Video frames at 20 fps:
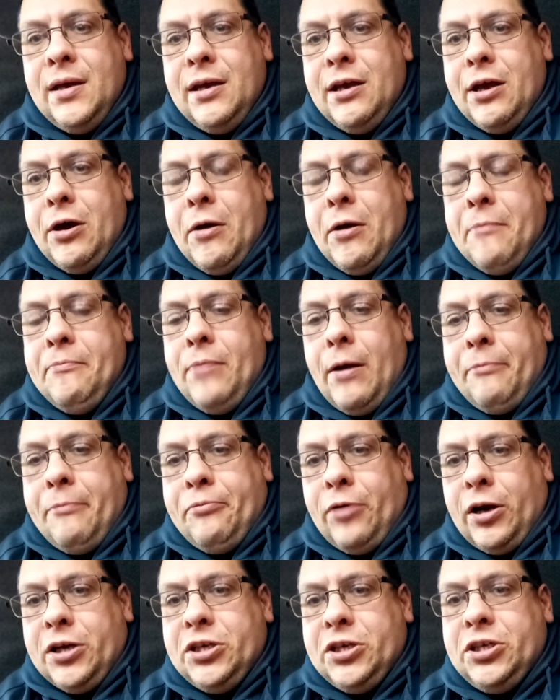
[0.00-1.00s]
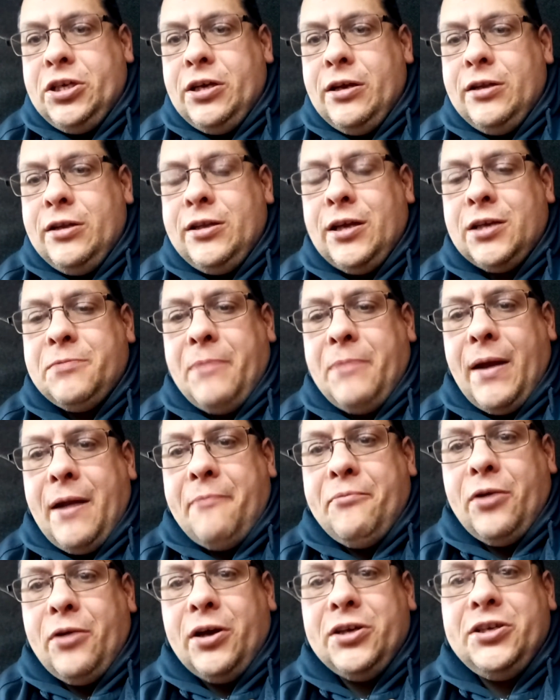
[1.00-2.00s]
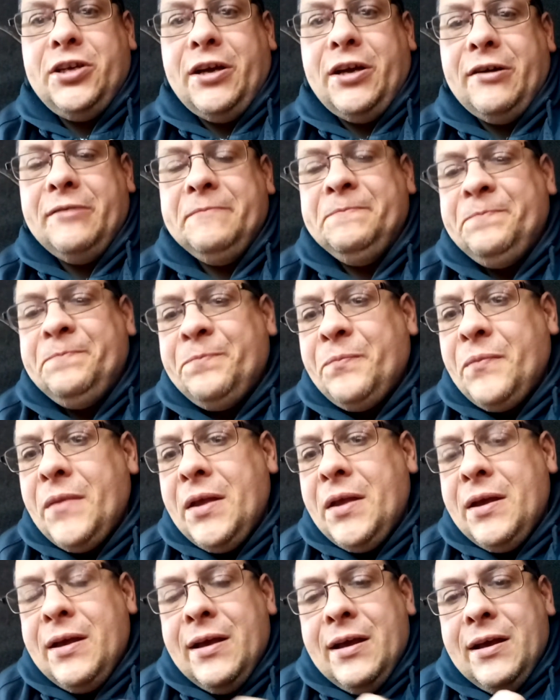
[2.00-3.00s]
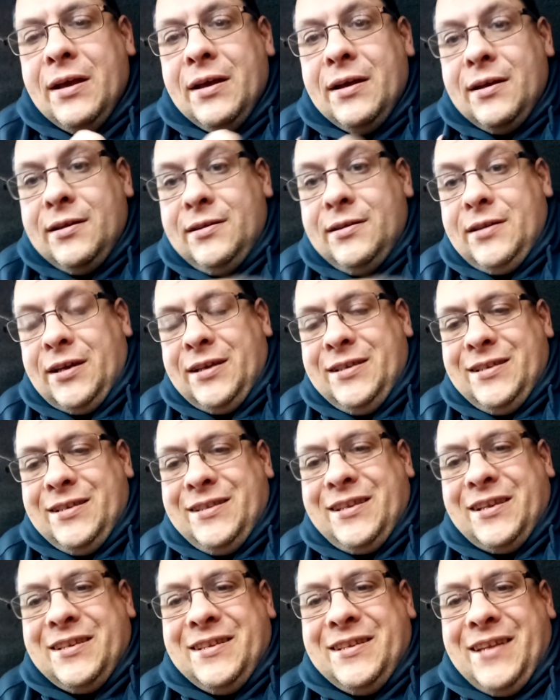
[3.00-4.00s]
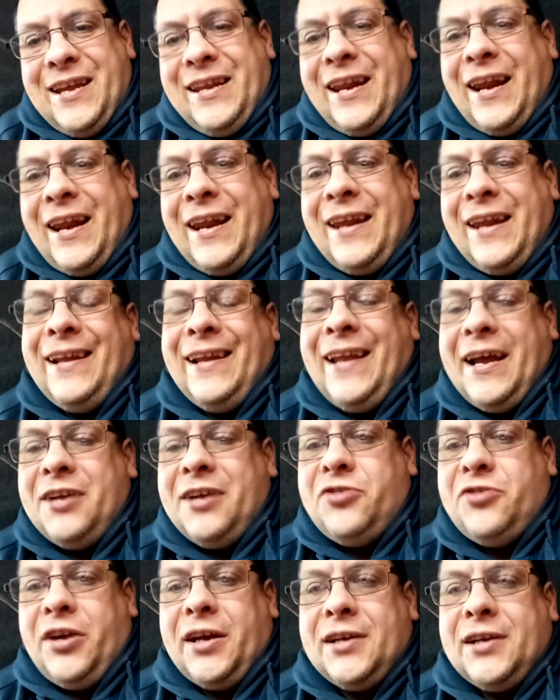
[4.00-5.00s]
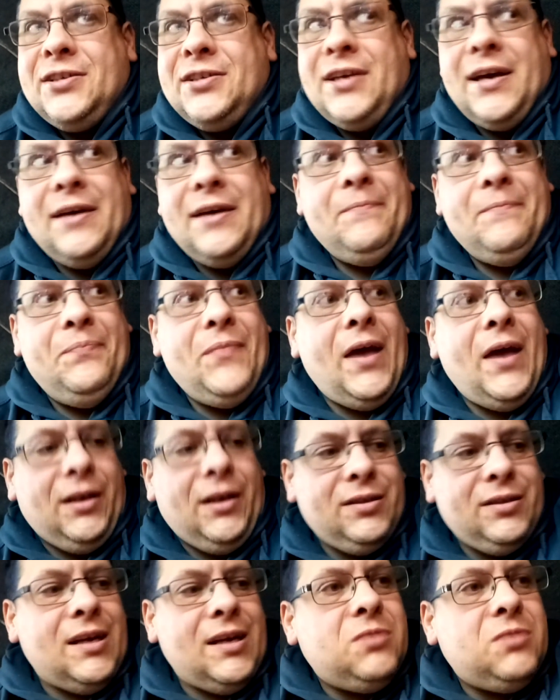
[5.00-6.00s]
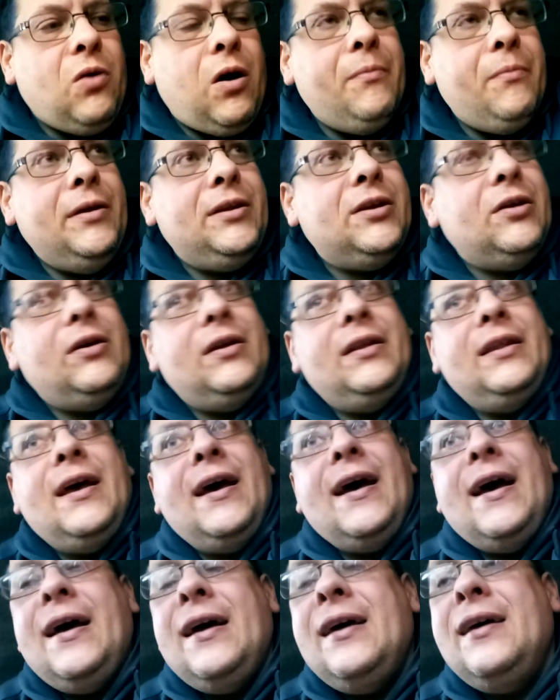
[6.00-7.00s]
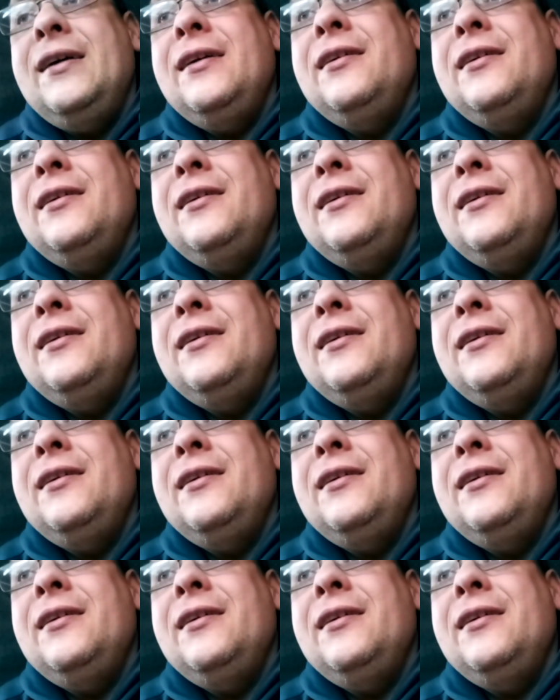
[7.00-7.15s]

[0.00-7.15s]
You know, a brush, dustpan and brush, you know, doesn't need any electric. So that's what I'll be doing there.